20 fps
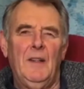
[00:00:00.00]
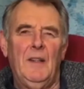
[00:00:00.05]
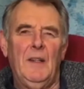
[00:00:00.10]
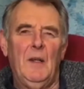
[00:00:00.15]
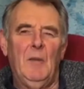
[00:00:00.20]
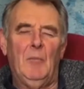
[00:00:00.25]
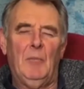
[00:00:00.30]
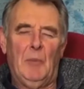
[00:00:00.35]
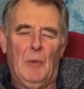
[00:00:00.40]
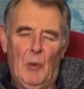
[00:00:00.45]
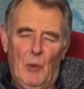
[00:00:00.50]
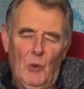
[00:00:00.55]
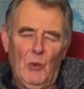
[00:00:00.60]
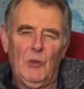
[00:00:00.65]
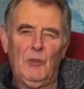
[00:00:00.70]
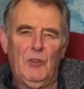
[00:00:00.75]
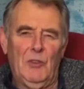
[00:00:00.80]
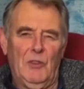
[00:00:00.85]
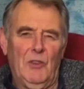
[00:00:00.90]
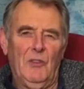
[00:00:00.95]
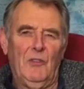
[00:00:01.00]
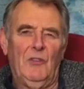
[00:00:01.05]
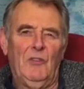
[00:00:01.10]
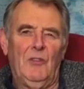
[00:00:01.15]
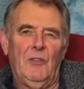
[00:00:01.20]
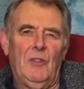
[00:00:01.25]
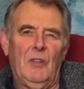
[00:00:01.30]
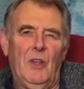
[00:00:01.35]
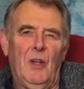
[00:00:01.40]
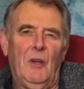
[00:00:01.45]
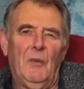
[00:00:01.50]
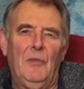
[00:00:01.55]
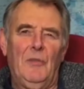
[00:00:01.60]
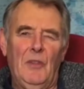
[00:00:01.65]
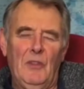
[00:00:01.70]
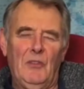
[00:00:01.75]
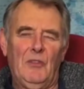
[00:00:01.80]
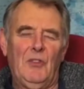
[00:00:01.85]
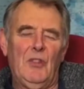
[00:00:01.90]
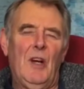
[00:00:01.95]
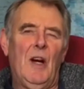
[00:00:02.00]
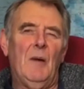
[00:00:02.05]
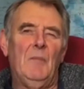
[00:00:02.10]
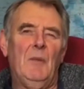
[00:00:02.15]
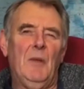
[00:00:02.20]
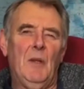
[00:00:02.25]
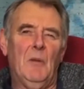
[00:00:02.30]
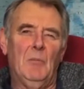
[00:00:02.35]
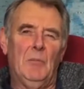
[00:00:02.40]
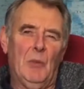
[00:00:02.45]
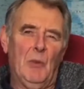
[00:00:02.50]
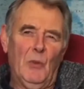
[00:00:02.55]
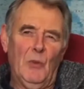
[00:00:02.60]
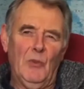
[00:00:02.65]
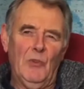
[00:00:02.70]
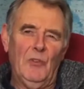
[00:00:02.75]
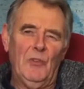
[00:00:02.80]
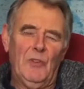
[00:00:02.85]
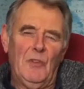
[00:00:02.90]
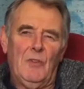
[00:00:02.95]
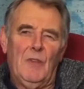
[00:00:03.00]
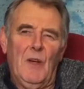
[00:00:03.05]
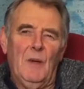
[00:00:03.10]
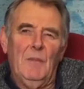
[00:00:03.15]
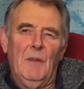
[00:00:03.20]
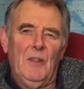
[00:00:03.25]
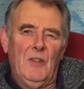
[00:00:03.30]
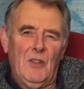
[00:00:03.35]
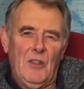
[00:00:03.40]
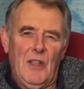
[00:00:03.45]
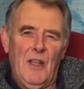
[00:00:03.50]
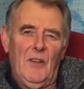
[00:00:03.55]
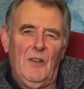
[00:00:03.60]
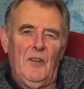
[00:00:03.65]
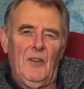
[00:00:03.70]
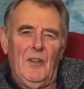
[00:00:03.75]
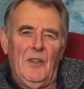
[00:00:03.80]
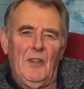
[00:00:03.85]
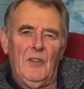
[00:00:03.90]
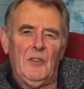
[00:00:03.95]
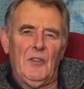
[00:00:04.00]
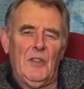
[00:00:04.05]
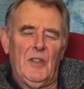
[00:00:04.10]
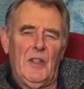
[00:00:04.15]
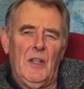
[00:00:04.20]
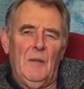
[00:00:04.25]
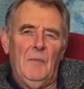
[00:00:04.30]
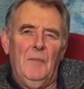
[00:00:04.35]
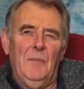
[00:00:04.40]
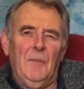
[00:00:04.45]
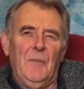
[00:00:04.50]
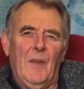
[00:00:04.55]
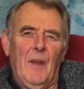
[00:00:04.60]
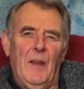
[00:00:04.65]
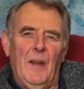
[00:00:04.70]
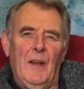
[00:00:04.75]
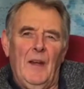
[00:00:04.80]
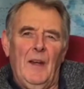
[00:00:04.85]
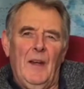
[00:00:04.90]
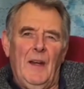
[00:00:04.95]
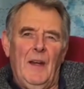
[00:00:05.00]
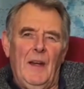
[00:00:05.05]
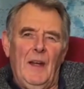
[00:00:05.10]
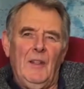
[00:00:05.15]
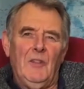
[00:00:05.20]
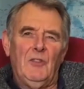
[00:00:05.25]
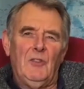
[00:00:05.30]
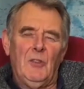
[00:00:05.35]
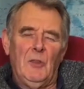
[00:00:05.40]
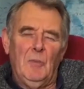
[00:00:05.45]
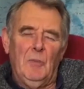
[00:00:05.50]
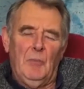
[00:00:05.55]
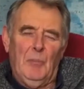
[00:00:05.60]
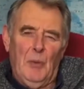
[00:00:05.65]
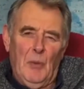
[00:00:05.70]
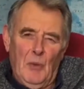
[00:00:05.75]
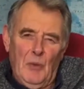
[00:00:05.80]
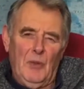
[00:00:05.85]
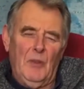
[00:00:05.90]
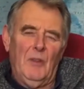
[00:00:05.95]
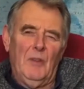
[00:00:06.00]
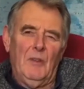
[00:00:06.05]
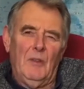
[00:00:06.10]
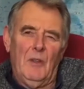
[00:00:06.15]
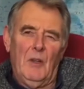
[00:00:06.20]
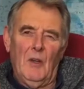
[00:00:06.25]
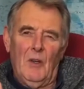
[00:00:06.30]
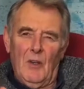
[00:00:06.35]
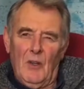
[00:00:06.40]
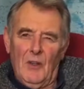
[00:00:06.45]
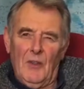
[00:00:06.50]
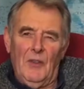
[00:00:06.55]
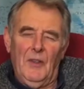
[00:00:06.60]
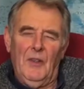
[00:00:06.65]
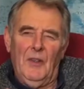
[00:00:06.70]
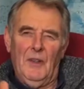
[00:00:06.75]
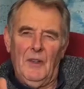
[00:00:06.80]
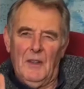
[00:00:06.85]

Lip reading: the importance of this time and the importance of coming together at this time is to put God,